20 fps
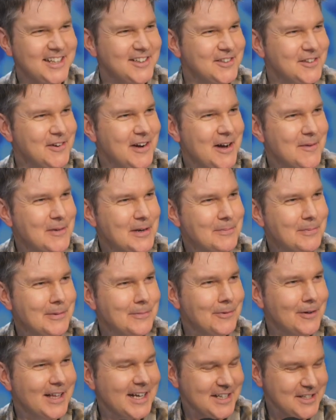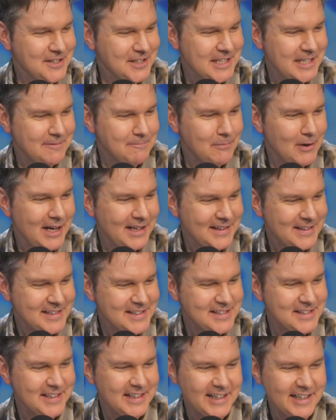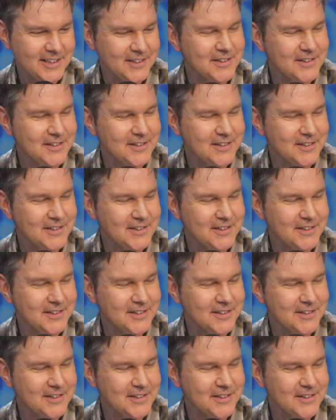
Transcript: I don't know how many people actually have bought this thing.